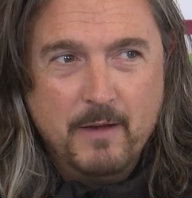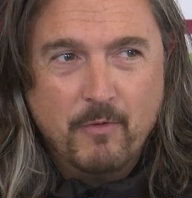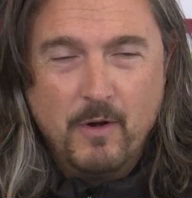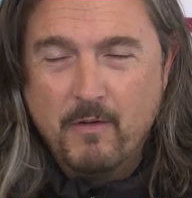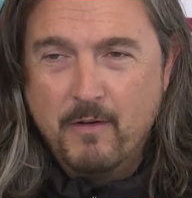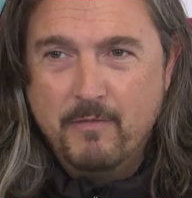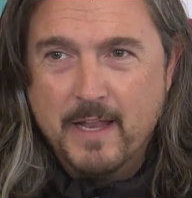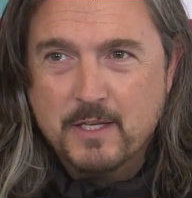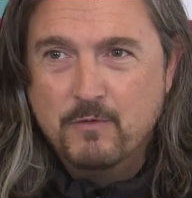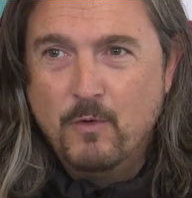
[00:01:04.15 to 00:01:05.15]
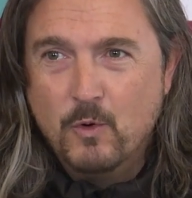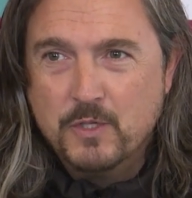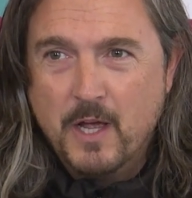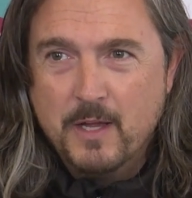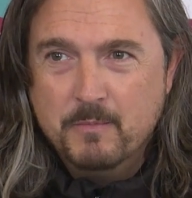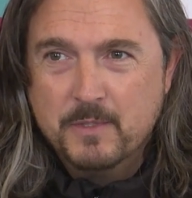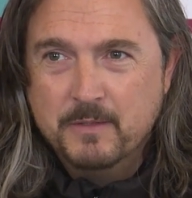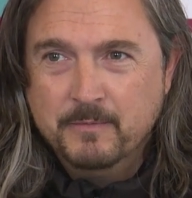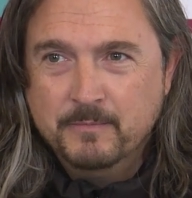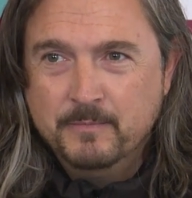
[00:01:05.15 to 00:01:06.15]
in front of our fans 4 times.
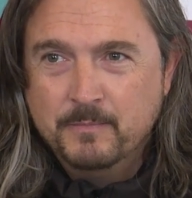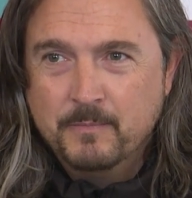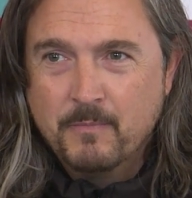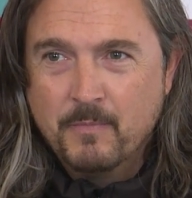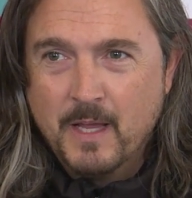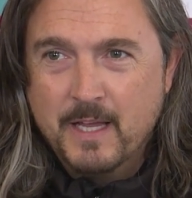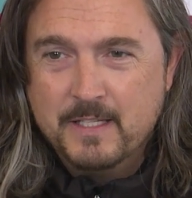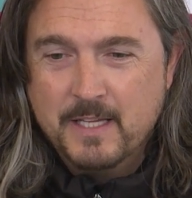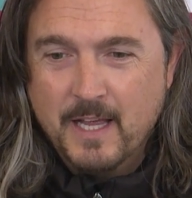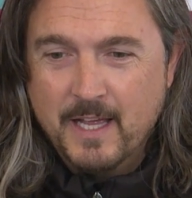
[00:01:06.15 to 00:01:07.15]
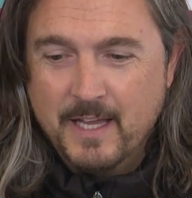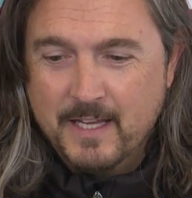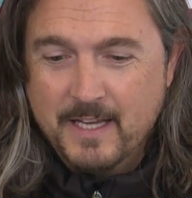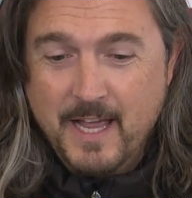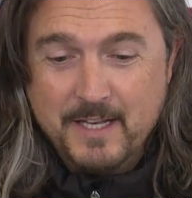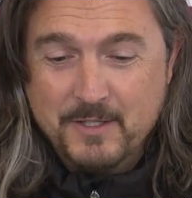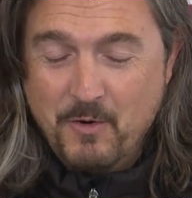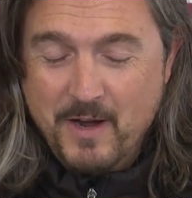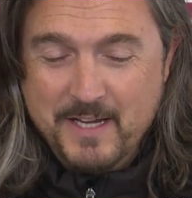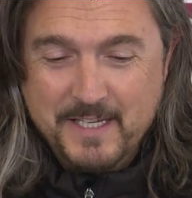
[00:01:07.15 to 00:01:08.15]
It's
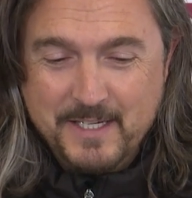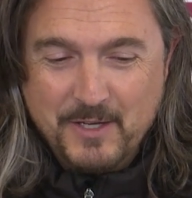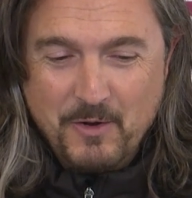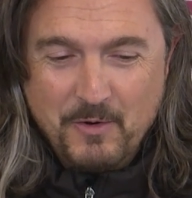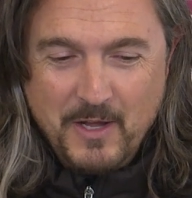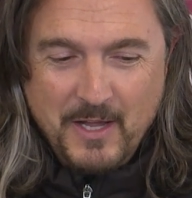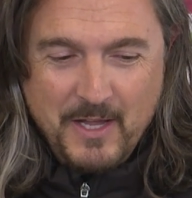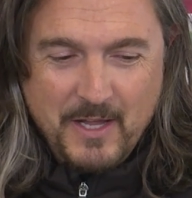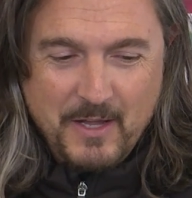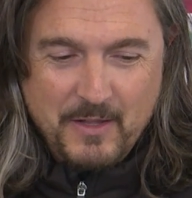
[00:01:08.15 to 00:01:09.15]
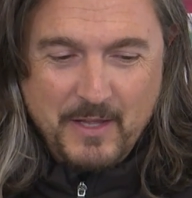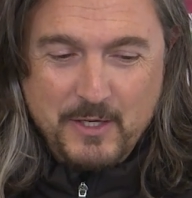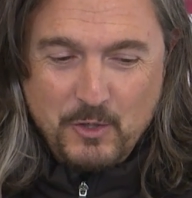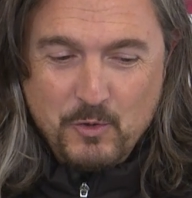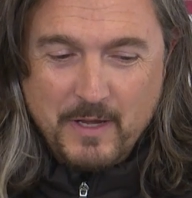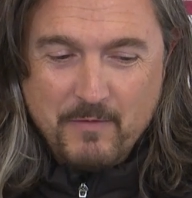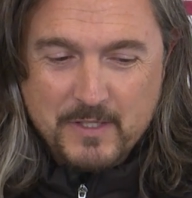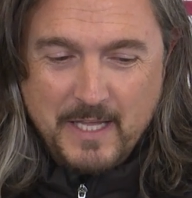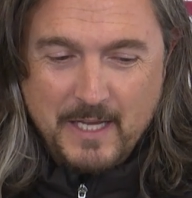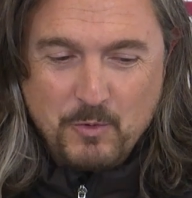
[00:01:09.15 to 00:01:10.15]
crazy. So they do give
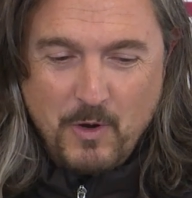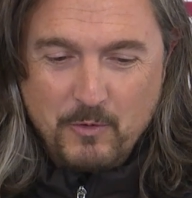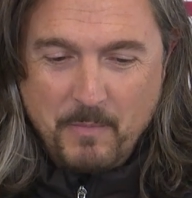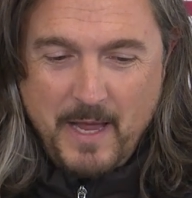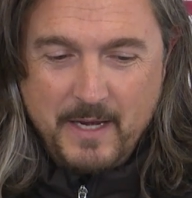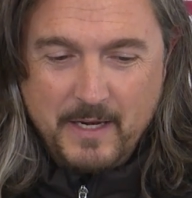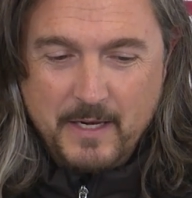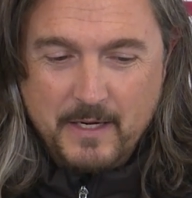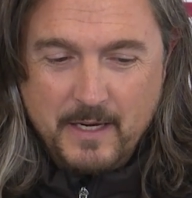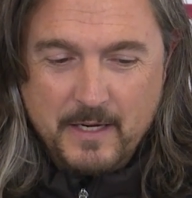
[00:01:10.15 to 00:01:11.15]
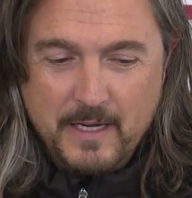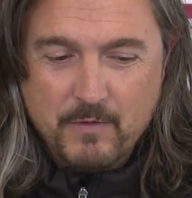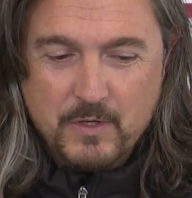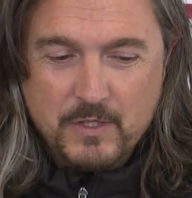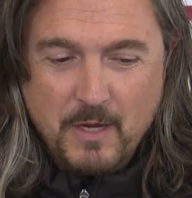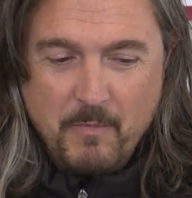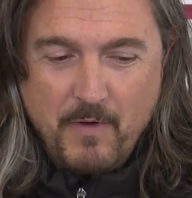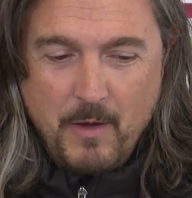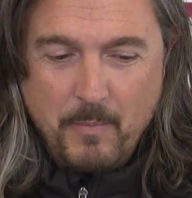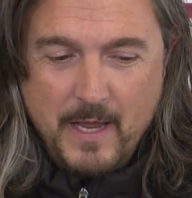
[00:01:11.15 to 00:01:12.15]
us that 12th man, and even some of
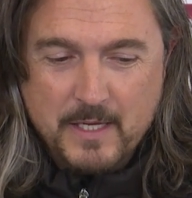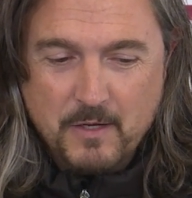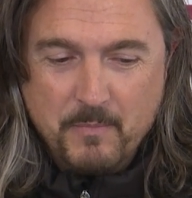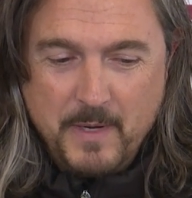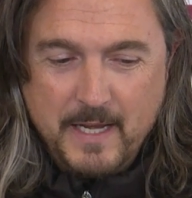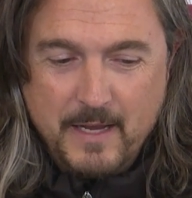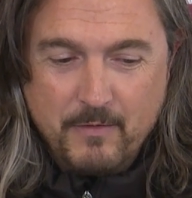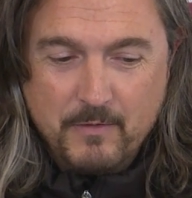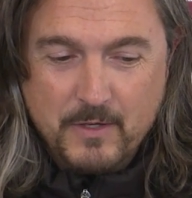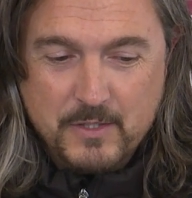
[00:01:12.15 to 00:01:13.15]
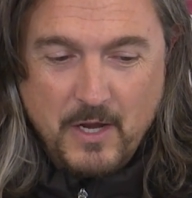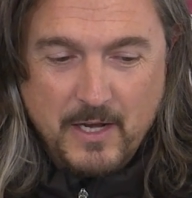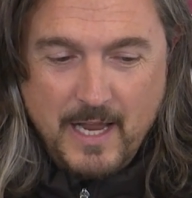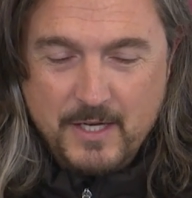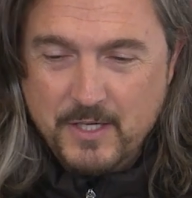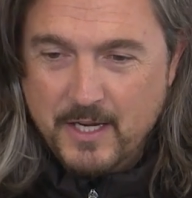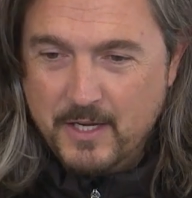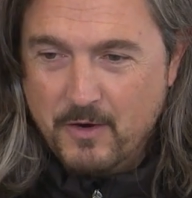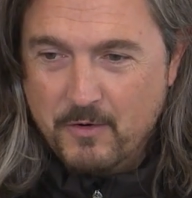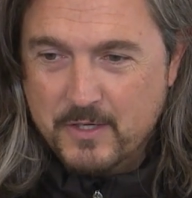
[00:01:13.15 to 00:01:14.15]
our players that have been here that signed last year,
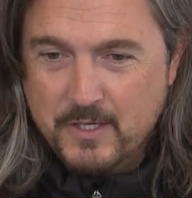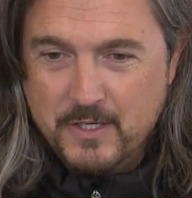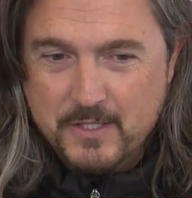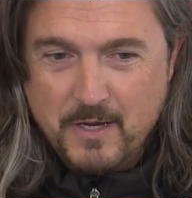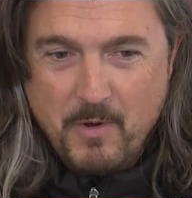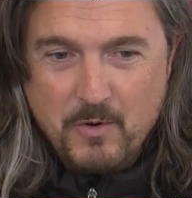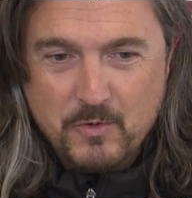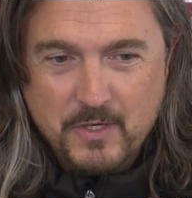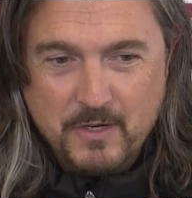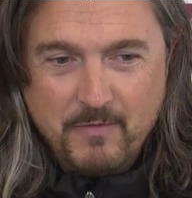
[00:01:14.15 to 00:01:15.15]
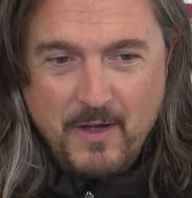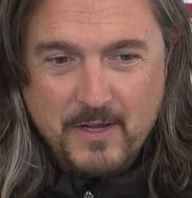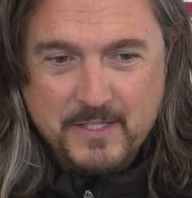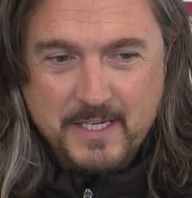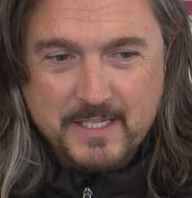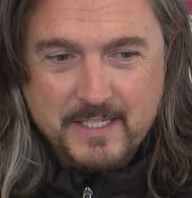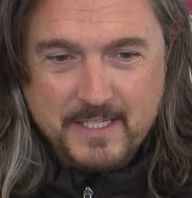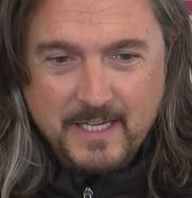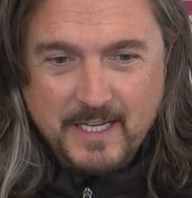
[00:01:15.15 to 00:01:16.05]
your Simos and your Farsis,